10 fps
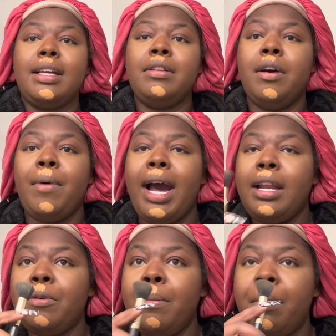I don't know why I
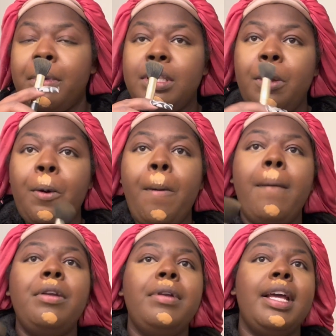didn't remember to
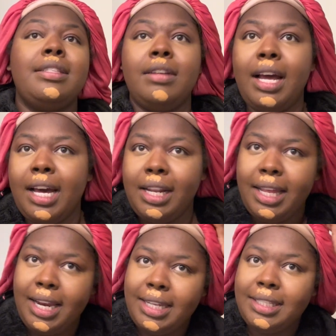do that. So now I gotta
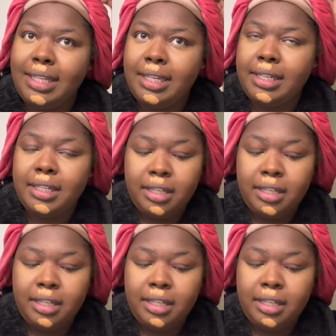let that stick.